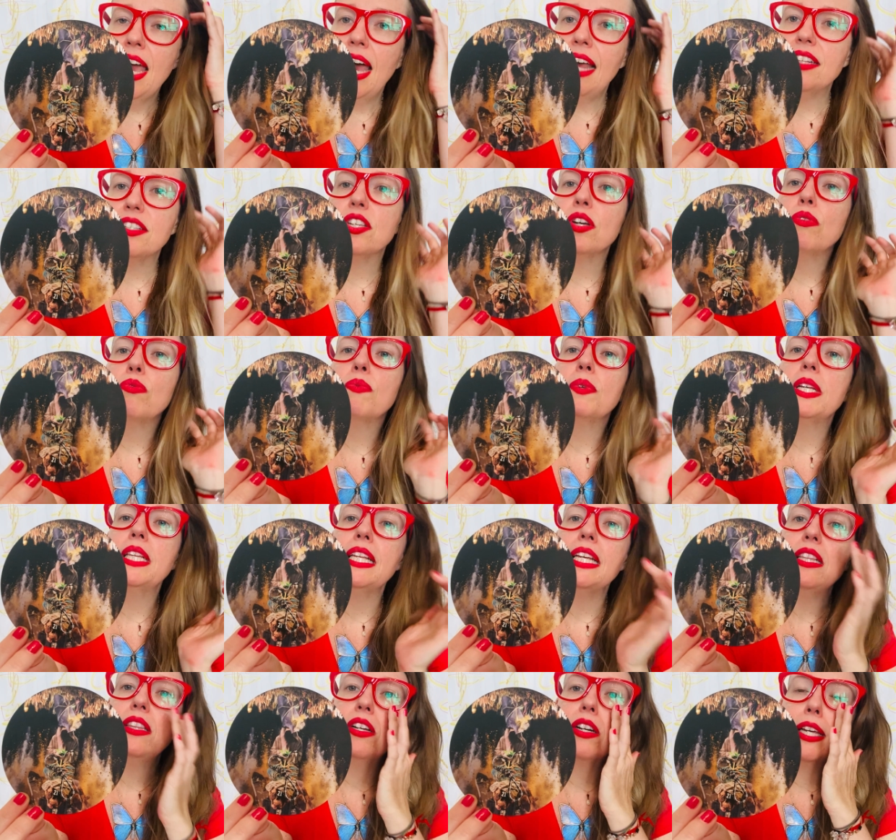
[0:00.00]
And so,
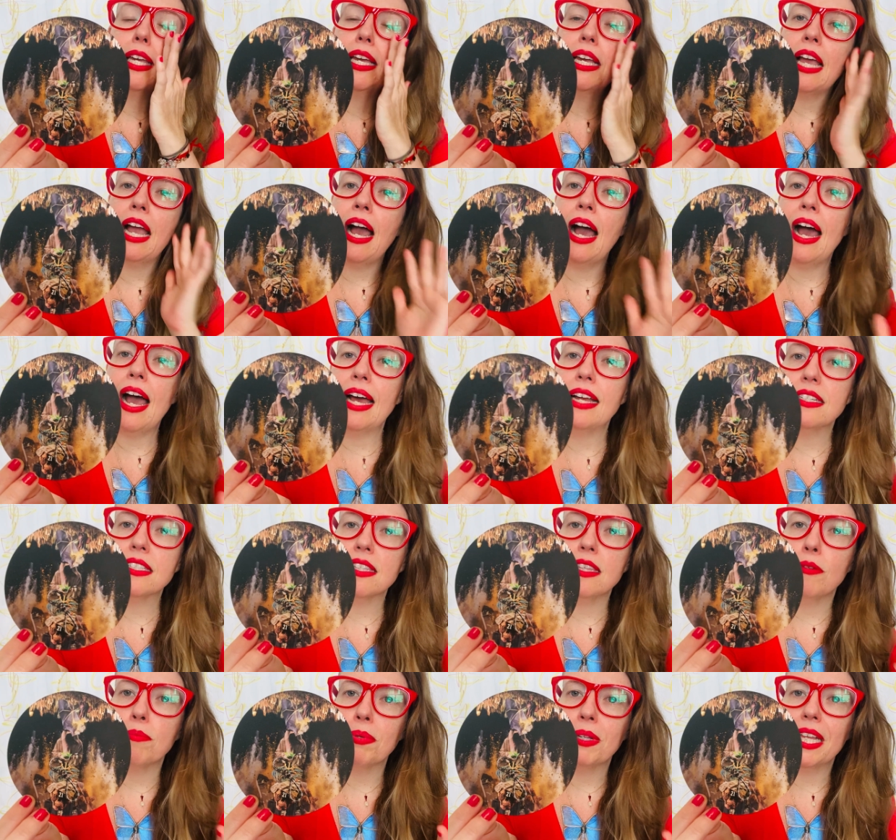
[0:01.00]
really looking
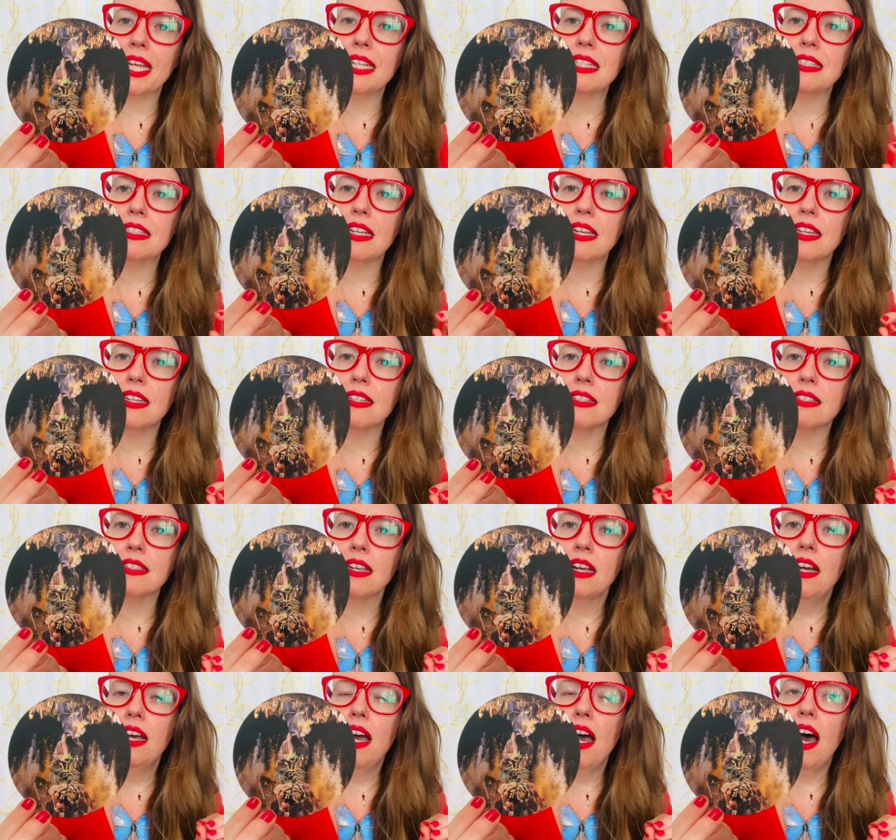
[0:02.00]
at the places
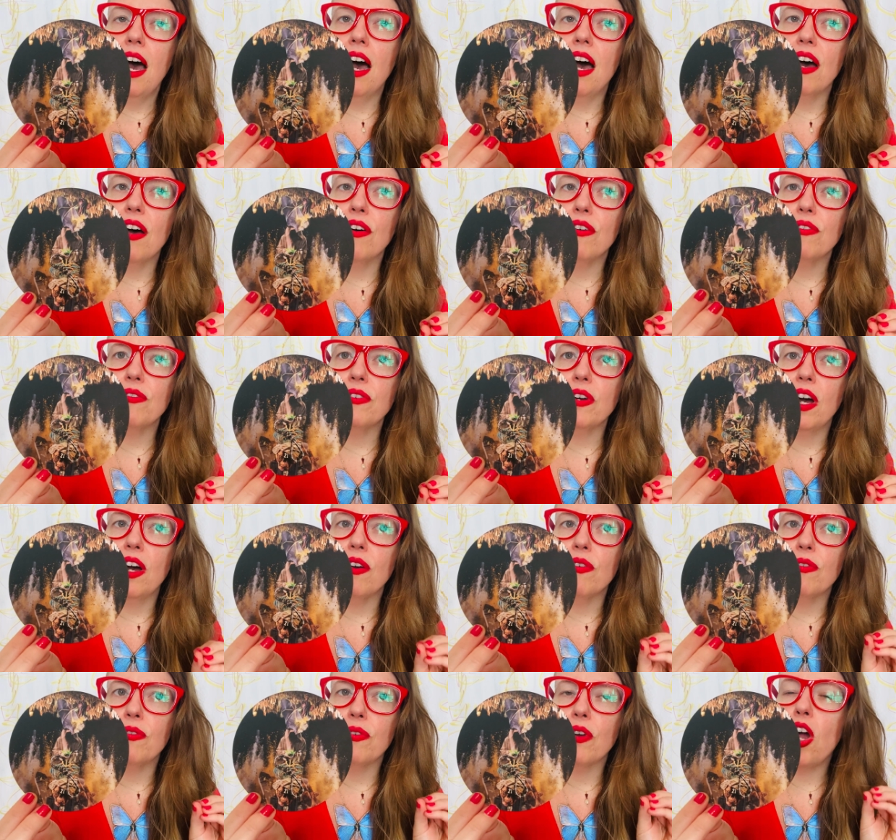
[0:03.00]
of,
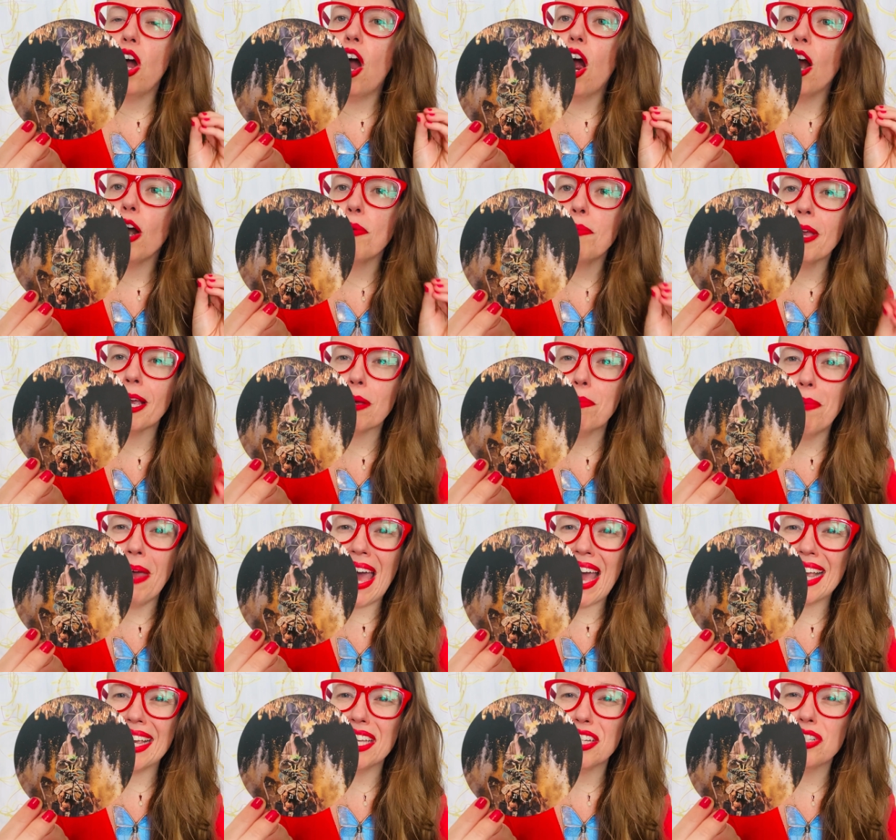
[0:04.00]
of karmic
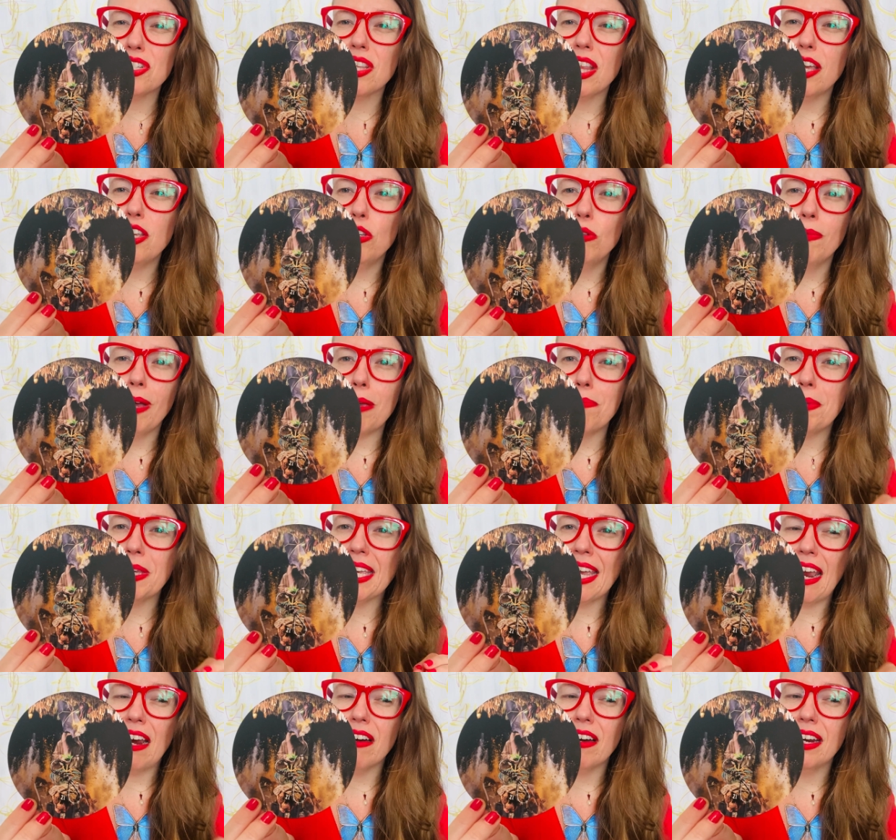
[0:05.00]
baggage that you might be
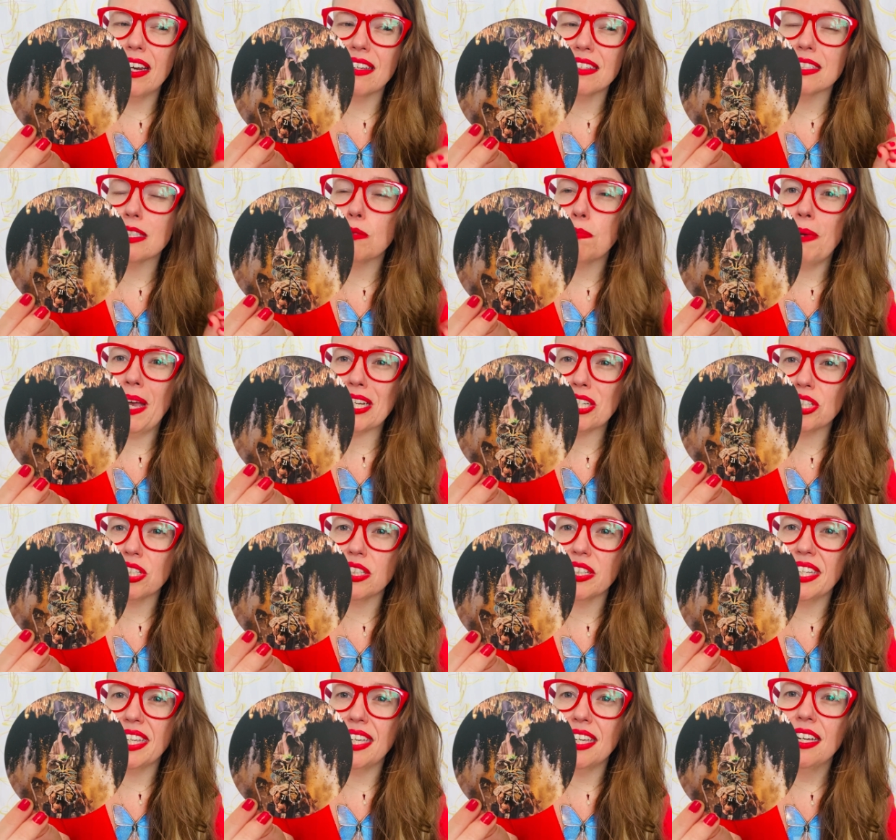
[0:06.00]
carrying,
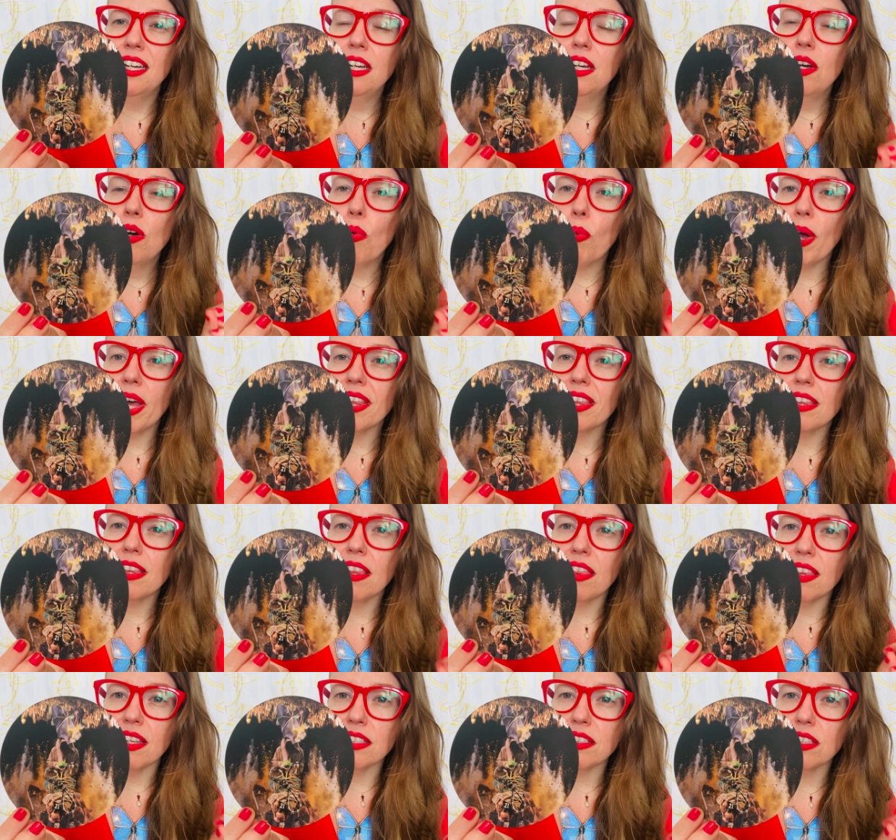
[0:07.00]
especially with
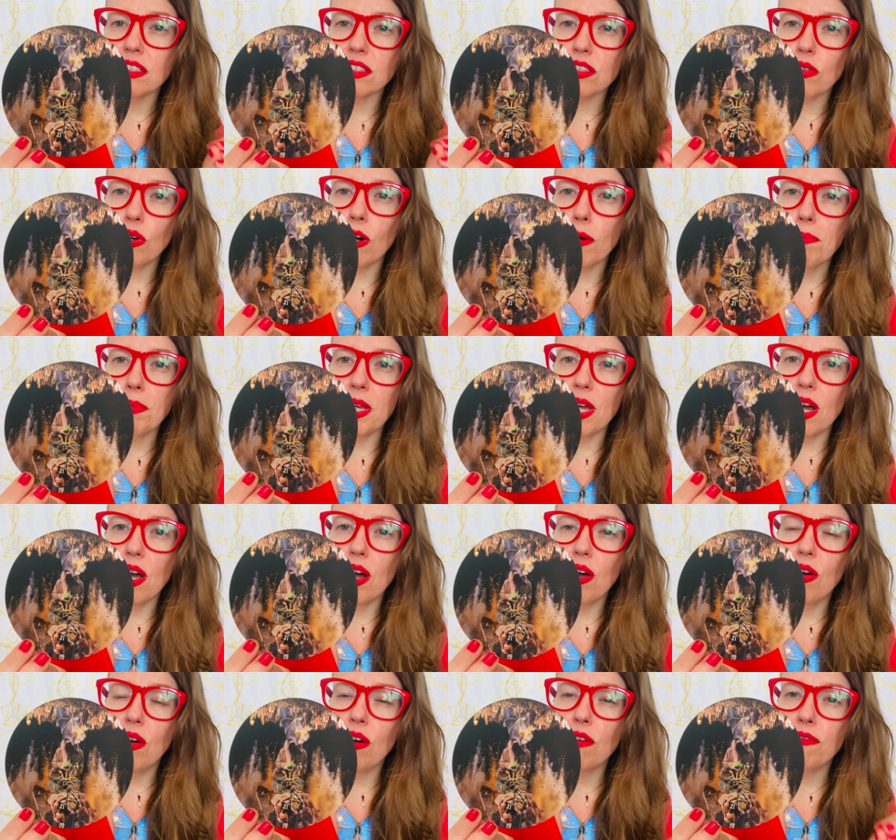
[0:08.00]
this
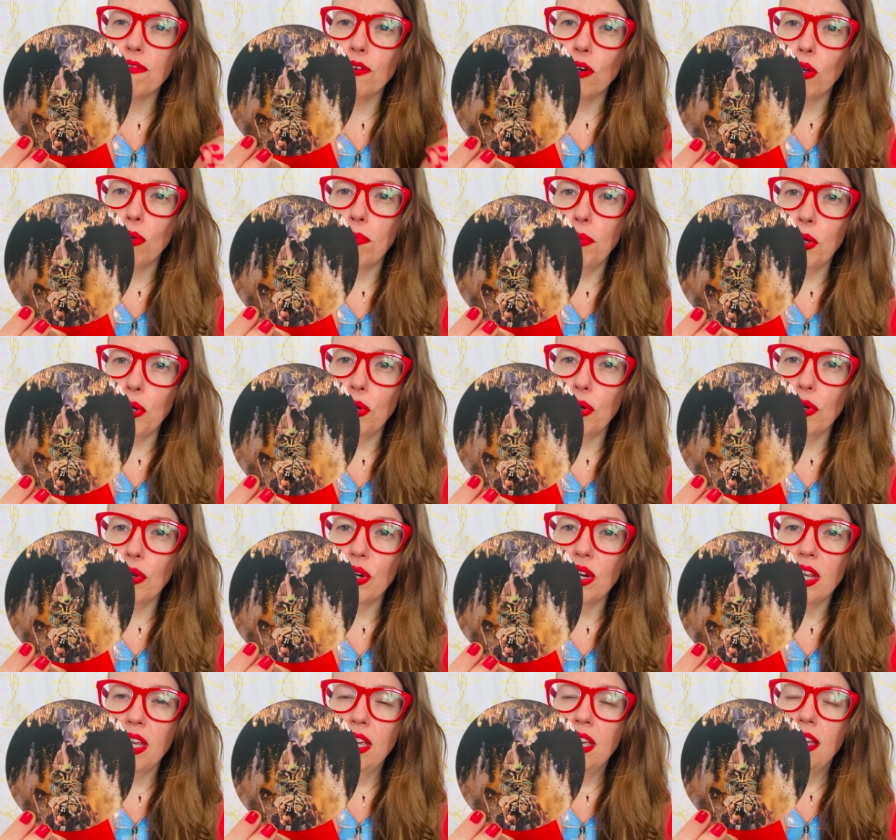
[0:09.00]
Scorpio full
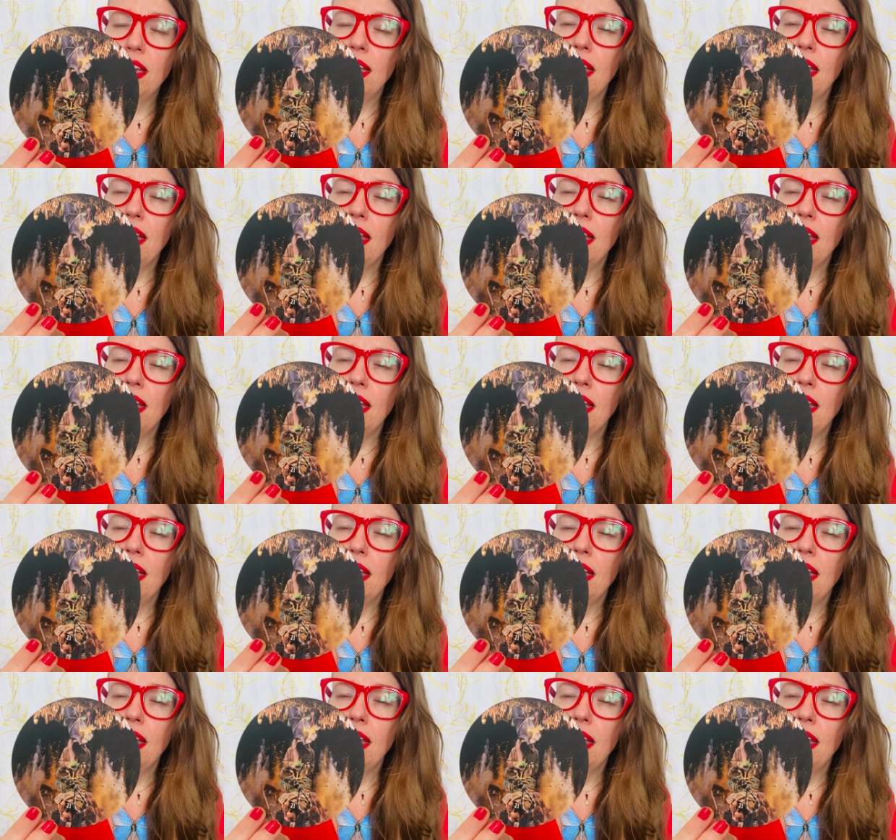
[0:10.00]
moon